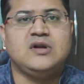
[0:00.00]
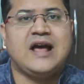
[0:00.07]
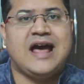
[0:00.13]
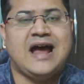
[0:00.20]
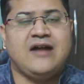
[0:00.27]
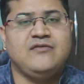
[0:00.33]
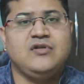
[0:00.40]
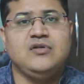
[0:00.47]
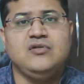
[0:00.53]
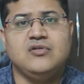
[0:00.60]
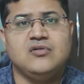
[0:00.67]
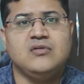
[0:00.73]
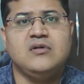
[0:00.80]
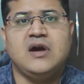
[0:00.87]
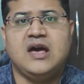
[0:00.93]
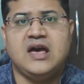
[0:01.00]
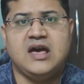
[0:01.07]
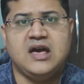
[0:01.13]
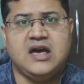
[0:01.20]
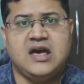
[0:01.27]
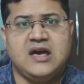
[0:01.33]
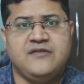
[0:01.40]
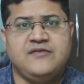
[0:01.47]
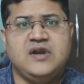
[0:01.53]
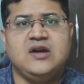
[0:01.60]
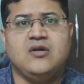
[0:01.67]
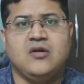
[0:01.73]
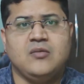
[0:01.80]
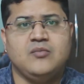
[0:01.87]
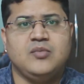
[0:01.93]
have to know every
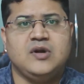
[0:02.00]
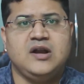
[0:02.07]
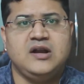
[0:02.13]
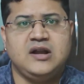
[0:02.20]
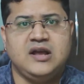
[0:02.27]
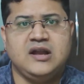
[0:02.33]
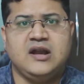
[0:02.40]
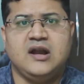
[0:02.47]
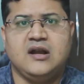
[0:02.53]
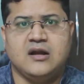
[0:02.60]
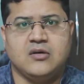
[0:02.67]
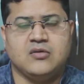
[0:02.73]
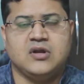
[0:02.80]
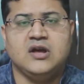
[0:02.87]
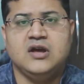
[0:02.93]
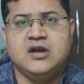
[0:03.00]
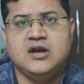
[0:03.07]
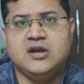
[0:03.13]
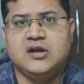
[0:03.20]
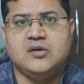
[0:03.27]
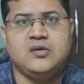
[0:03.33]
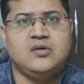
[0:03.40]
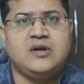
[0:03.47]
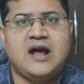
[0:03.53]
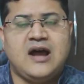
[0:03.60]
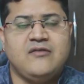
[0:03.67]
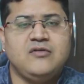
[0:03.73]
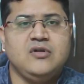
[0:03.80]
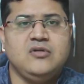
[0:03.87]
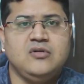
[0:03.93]
component in and out. You don't
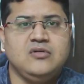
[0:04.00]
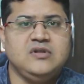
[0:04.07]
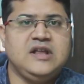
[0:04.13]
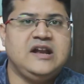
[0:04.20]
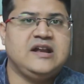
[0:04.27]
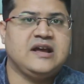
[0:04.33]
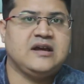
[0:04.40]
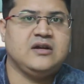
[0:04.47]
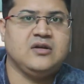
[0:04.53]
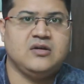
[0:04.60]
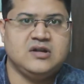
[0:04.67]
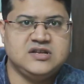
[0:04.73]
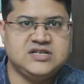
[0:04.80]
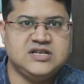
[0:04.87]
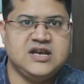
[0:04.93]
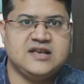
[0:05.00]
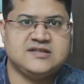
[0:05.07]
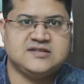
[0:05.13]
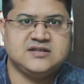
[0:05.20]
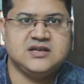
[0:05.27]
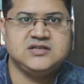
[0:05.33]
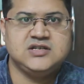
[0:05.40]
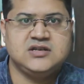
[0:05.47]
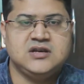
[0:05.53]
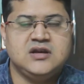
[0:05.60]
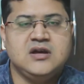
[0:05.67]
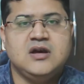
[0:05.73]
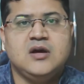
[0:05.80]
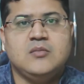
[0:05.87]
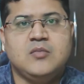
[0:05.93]
have to know the technology as such,
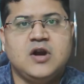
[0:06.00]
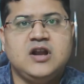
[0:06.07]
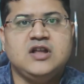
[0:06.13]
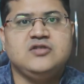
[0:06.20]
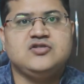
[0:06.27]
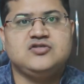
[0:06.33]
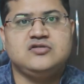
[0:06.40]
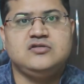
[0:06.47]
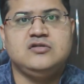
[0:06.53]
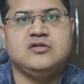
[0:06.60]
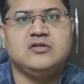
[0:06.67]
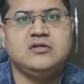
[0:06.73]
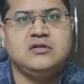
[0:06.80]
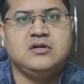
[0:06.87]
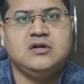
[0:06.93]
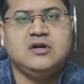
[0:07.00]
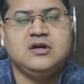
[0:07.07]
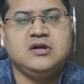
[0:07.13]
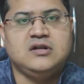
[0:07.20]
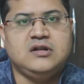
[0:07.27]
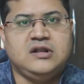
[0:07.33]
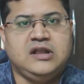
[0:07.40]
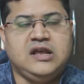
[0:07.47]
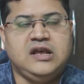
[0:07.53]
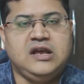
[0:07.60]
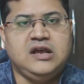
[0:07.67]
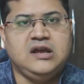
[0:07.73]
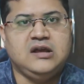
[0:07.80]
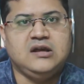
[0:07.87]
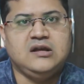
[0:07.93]
but you should know
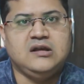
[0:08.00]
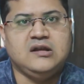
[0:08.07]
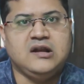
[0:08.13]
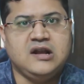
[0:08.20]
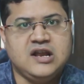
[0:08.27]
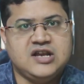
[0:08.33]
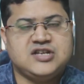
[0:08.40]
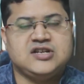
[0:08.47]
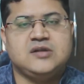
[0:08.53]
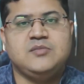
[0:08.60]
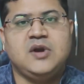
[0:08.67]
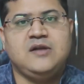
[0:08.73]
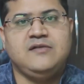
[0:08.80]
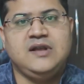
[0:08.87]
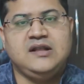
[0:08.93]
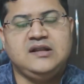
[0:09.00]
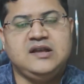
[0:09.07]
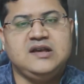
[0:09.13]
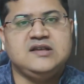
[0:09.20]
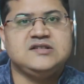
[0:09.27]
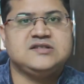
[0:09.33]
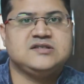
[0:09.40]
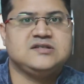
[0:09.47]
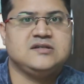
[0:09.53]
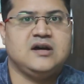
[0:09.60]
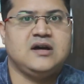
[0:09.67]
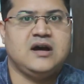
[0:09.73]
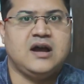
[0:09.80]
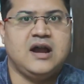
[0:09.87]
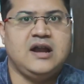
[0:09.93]
the relation between these
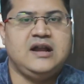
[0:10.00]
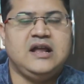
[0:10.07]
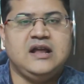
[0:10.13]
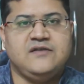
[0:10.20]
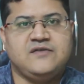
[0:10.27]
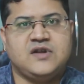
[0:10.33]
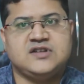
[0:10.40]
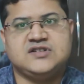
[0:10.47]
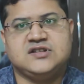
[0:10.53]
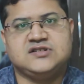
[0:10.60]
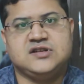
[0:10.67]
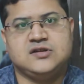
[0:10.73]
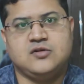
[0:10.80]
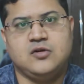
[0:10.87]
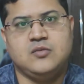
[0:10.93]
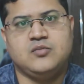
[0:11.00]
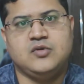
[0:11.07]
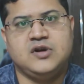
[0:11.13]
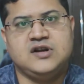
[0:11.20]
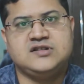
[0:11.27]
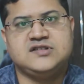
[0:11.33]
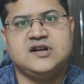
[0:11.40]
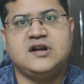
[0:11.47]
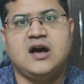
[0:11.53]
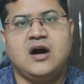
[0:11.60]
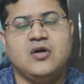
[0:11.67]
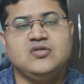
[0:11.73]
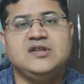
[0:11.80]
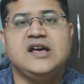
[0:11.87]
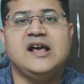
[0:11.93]
IT infrastructure components and
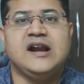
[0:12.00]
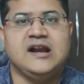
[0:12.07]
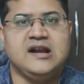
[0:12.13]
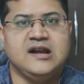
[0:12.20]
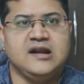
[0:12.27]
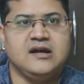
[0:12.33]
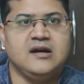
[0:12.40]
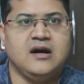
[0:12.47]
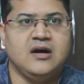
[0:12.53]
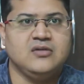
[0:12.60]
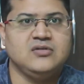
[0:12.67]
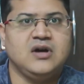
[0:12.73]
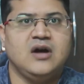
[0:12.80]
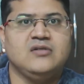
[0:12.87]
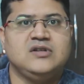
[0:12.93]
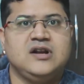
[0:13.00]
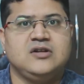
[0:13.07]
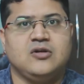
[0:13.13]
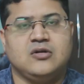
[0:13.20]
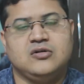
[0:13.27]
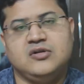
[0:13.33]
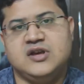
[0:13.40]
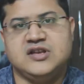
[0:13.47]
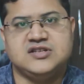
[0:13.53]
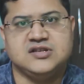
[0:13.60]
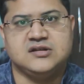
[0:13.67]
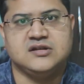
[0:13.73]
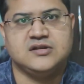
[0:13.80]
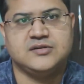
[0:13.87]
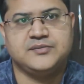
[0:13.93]
how they talk to each
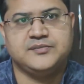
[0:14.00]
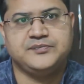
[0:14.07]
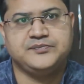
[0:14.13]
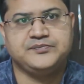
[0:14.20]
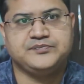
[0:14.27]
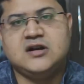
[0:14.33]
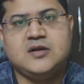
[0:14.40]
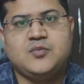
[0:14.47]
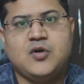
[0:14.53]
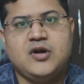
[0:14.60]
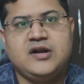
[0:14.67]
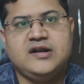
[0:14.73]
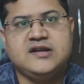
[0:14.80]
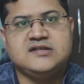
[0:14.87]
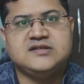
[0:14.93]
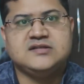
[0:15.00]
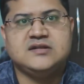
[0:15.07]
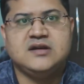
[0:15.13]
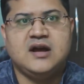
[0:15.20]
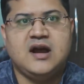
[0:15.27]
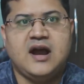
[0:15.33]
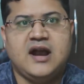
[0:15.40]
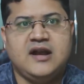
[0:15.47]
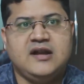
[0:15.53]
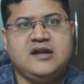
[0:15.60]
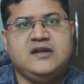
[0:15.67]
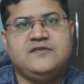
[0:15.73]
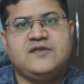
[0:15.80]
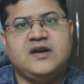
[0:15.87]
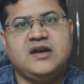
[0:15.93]
other. Third point is
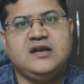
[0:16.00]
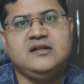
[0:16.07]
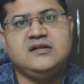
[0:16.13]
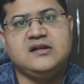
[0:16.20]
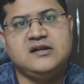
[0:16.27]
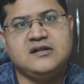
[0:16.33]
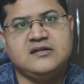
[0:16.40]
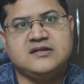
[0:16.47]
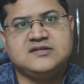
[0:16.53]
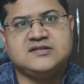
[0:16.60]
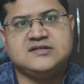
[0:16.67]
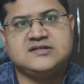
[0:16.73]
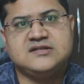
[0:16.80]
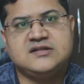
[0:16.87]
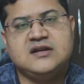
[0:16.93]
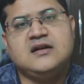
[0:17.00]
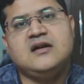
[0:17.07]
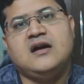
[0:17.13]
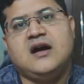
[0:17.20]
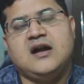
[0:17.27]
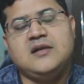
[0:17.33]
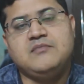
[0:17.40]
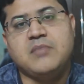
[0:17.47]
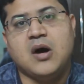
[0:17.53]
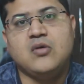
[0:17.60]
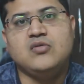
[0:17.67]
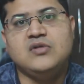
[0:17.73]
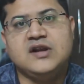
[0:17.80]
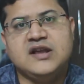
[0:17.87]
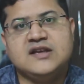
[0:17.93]
identifying the risks and
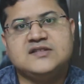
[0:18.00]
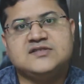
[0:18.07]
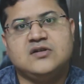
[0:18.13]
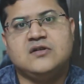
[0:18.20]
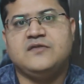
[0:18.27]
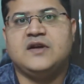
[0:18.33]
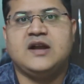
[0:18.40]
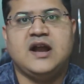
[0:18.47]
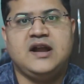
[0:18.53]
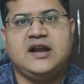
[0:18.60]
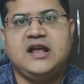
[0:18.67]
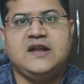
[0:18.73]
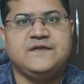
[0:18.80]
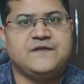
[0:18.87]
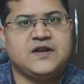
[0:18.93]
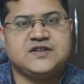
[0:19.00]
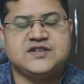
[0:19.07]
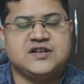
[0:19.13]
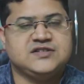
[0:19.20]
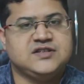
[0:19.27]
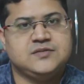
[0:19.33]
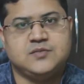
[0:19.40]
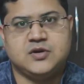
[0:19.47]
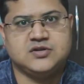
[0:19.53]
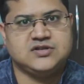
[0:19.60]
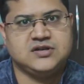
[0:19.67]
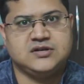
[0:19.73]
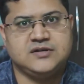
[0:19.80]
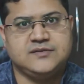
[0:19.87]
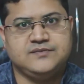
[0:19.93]
boundaries of an IT infrastructure
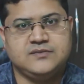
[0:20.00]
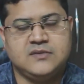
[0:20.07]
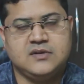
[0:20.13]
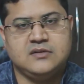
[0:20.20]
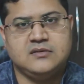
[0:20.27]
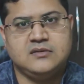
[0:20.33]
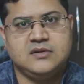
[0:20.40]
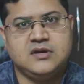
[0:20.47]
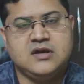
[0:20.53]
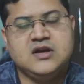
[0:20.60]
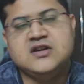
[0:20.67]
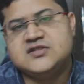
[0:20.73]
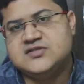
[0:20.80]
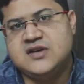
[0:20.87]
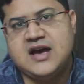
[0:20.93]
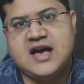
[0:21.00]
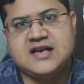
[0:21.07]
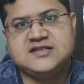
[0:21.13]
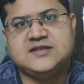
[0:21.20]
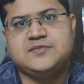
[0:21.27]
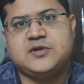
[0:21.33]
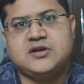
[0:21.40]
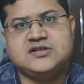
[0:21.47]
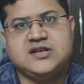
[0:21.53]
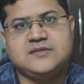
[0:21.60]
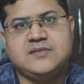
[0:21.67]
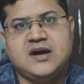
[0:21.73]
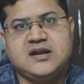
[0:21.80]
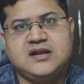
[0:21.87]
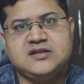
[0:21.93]
project. So as a project
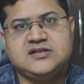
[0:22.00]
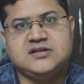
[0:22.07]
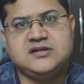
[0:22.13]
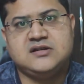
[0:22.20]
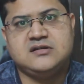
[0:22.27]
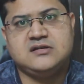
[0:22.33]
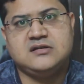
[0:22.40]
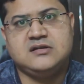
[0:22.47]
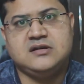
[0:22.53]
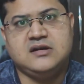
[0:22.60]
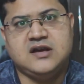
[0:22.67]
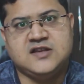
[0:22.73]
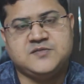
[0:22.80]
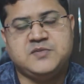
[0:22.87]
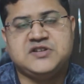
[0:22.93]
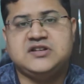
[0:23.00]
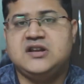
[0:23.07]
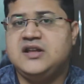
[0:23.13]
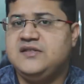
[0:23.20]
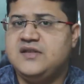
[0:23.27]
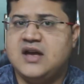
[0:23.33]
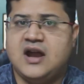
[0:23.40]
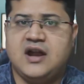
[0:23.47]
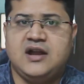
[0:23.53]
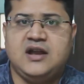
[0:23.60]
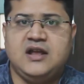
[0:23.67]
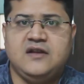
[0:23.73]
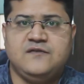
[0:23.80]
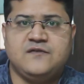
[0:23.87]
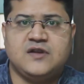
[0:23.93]
manager, especially in the IT
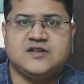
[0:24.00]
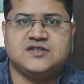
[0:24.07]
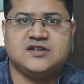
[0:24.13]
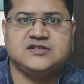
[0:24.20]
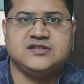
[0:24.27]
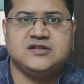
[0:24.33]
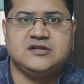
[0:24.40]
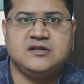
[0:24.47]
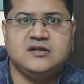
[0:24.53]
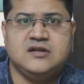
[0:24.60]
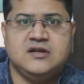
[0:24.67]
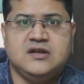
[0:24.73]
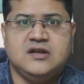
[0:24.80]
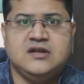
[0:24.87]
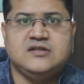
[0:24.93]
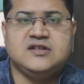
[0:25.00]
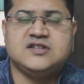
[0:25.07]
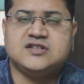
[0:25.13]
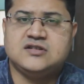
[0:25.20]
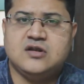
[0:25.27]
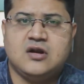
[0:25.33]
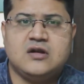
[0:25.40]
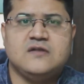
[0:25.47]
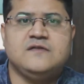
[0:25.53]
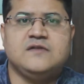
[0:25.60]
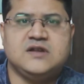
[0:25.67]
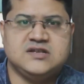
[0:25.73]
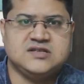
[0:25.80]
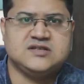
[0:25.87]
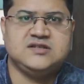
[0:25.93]
infrastructure, there is a lot of
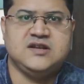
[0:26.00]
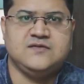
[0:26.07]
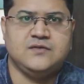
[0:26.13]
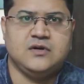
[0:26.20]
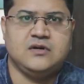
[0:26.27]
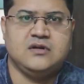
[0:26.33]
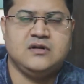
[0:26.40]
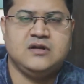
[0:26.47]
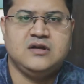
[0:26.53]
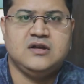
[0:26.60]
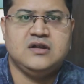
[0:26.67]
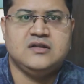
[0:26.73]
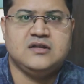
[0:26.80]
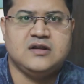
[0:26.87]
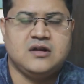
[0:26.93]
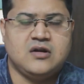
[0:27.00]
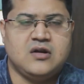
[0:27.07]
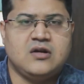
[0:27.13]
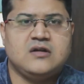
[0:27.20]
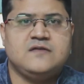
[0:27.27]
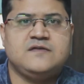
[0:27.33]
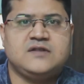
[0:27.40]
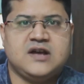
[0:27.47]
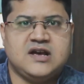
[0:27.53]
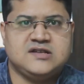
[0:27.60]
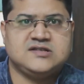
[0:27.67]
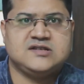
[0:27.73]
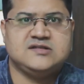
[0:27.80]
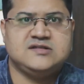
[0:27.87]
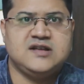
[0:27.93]
risks involved. There are a lot of
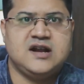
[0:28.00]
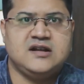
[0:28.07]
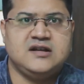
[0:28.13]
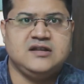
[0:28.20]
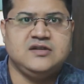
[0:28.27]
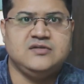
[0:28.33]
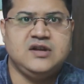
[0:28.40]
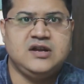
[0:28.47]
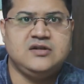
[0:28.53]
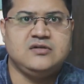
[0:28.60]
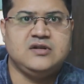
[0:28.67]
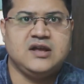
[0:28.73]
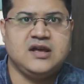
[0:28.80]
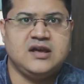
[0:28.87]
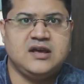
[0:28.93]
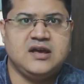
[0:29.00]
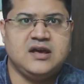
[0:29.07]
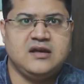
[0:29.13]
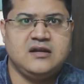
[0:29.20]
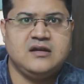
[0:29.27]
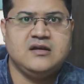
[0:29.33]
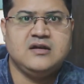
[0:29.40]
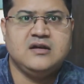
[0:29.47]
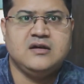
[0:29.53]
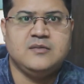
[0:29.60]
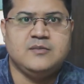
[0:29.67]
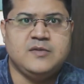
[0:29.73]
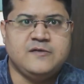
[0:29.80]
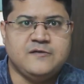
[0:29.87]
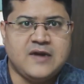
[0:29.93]
tasks that you need to take care
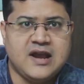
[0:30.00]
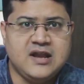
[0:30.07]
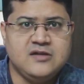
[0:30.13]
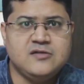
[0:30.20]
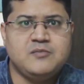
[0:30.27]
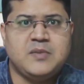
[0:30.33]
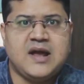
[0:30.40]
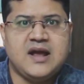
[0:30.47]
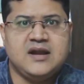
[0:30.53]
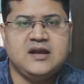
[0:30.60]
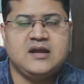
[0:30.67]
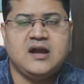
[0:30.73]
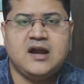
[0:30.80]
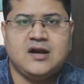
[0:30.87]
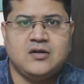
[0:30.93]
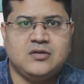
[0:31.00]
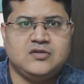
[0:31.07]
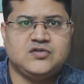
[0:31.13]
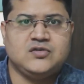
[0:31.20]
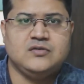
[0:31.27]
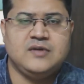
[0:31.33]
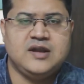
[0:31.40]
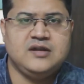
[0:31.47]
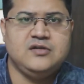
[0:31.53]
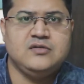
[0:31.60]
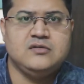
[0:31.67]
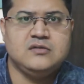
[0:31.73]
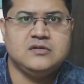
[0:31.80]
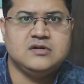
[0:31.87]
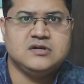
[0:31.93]
while you're planning, and also when
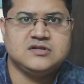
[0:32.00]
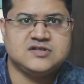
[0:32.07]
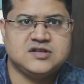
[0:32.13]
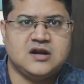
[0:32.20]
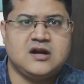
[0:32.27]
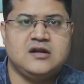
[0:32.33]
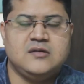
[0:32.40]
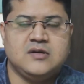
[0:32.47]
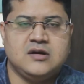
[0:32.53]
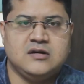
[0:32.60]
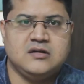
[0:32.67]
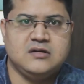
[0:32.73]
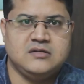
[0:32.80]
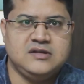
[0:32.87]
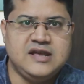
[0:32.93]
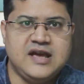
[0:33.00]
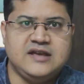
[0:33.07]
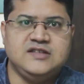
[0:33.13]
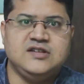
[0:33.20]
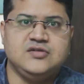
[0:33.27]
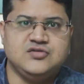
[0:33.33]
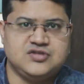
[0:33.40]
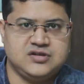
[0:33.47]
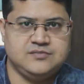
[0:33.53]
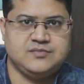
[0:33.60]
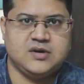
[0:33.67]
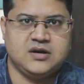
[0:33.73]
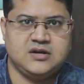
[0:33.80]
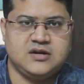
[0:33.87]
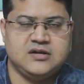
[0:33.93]
you start the execution
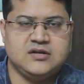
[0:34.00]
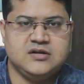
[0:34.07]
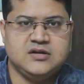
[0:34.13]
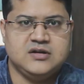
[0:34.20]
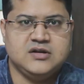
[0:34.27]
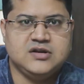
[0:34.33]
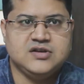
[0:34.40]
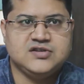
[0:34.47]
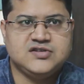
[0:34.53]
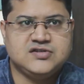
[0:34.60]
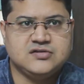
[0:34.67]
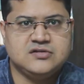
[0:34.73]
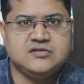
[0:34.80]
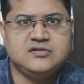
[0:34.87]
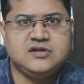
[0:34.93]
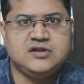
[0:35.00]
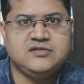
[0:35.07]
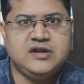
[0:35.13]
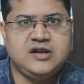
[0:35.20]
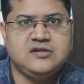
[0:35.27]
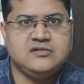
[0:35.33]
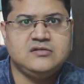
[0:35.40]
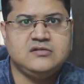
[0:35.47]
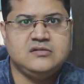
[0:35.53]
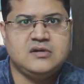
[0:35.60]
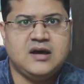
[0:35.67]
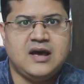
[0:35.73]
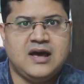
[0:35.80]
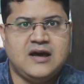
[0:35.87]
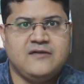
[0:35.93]
part. So you need to
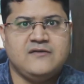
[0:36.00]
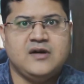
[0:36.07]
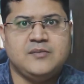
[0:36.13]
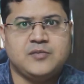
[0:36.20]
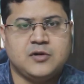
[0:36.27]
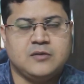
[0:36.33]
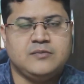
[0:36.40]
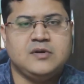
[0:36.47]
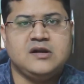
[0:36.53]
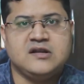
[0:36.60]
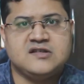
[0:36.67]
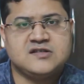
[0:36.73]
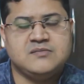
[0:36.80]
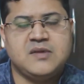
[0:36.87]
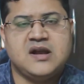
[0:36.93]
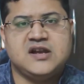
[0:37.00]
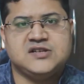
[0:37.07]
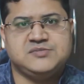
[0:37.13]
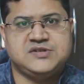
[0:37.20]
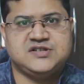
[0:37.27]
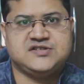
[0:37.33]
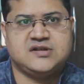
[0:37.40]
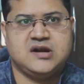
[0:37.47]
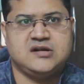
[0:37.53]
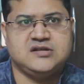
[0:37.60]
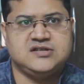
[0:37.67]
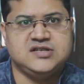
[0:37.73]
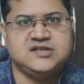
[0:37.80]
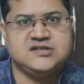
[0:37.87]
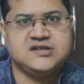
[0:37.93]
have a proper risk management
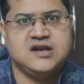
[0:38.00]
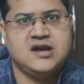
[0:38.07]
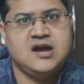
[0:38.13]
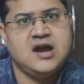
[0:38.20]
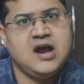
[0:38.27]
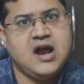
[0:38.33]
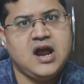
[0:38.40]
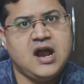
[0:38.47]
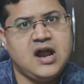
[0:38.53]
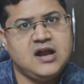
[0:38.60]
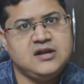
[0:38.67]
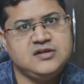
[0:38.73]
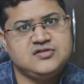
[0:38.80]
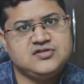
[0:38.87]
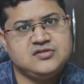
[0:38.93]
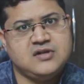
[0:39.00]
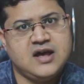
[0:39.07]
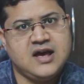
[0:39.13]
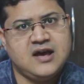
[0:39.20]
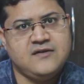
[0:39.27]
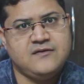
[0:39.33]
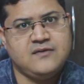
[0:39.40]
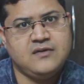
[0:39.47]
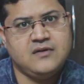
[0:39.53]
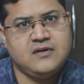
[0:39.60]
strategies, and you should have